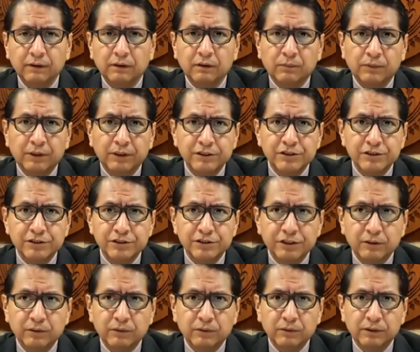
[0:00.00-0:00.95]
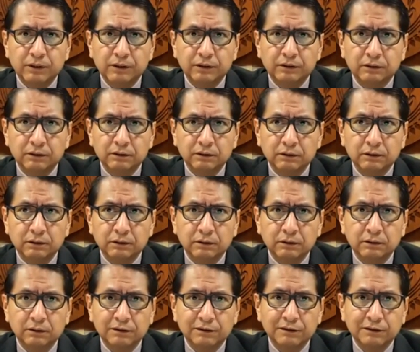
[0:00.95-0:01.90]
emergency orders.
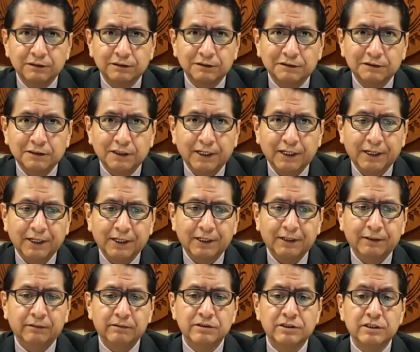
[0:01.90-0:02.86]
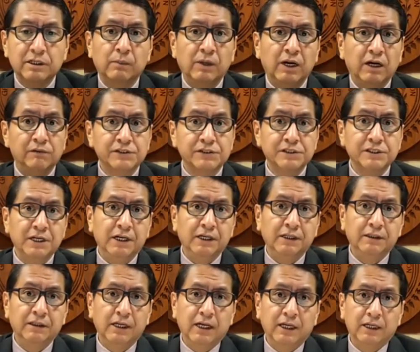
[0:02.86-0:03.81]
And some have
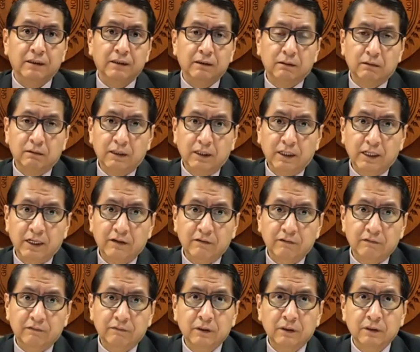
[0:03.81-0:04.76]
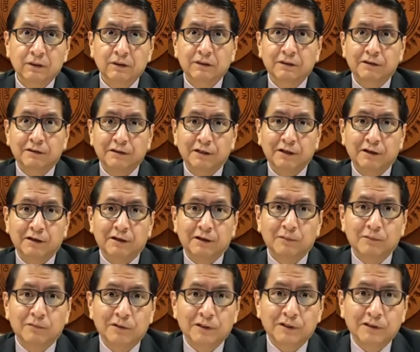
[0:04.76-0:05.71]
said that they have they
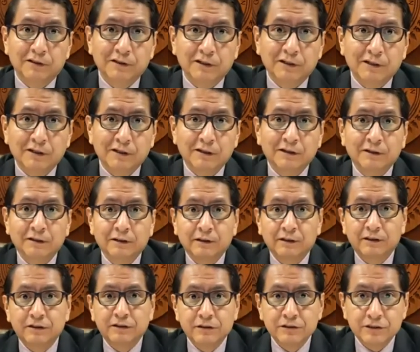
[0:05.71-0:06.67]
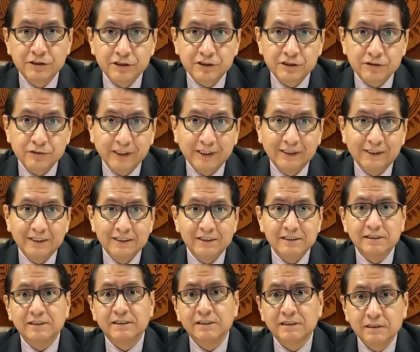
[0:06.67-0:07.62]
are one of the
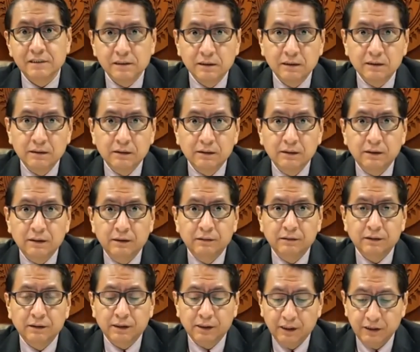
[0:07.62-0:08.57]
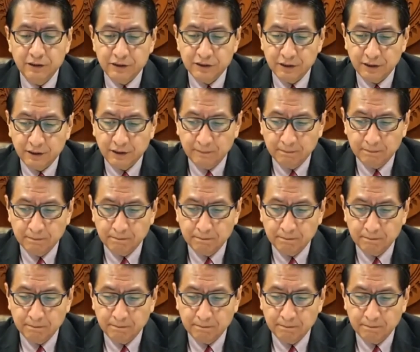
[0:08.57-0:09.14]
strictest in the country.